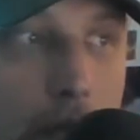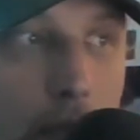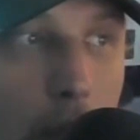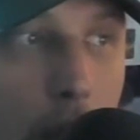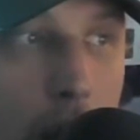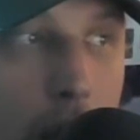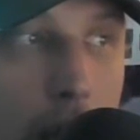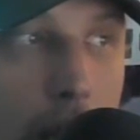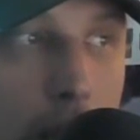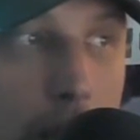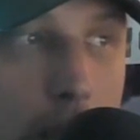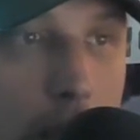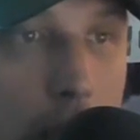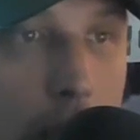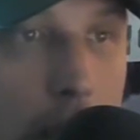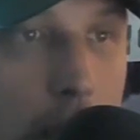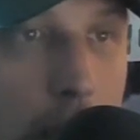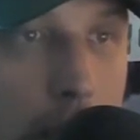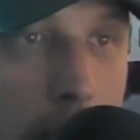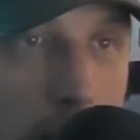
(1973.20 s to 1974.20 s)
Hawaiians,
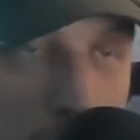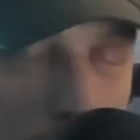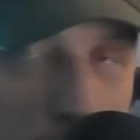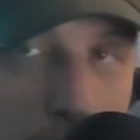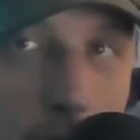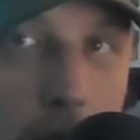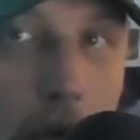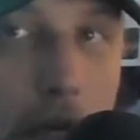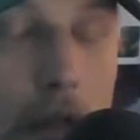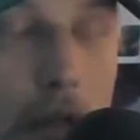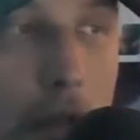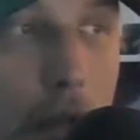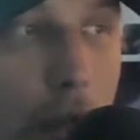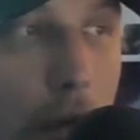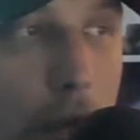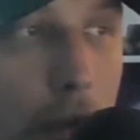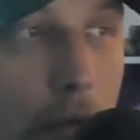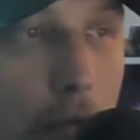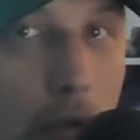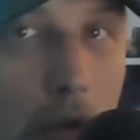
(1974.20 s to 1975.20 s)
subject to
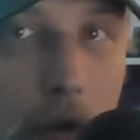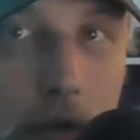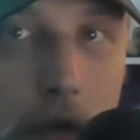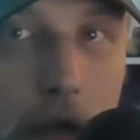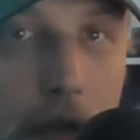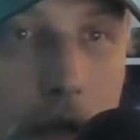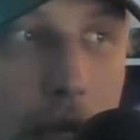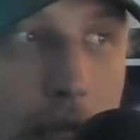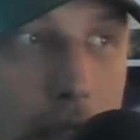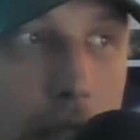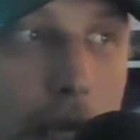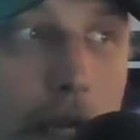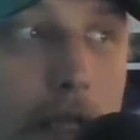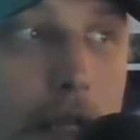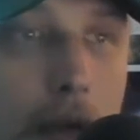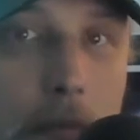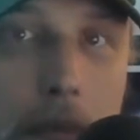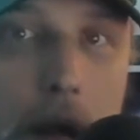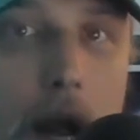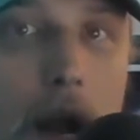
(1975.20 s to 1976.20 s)
colonial rule of the United States
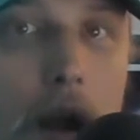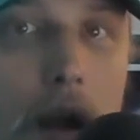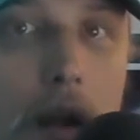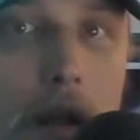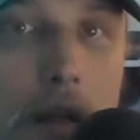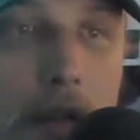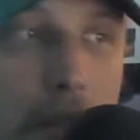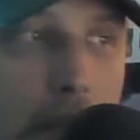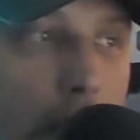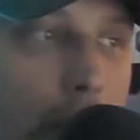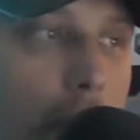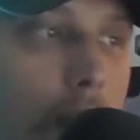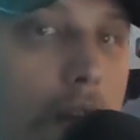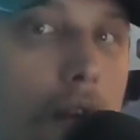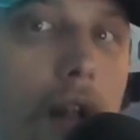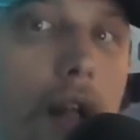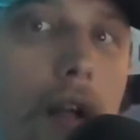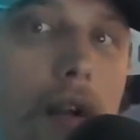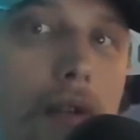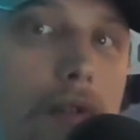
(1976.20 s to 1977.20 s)
Empire.
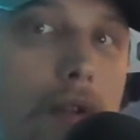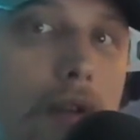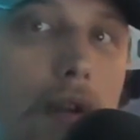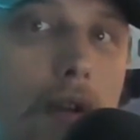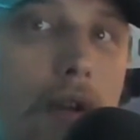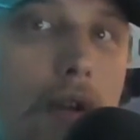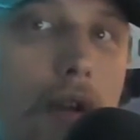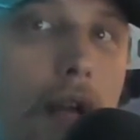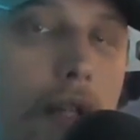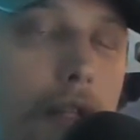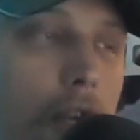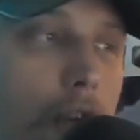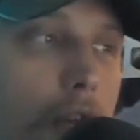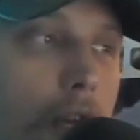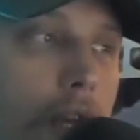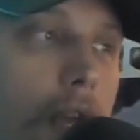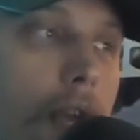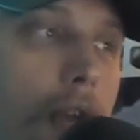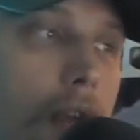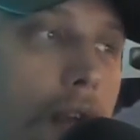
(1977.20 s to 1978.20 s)
$700. That's all
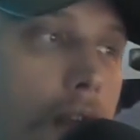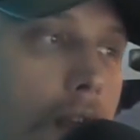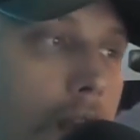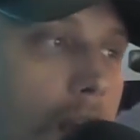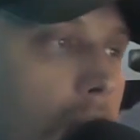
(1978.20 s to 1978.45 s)
you get.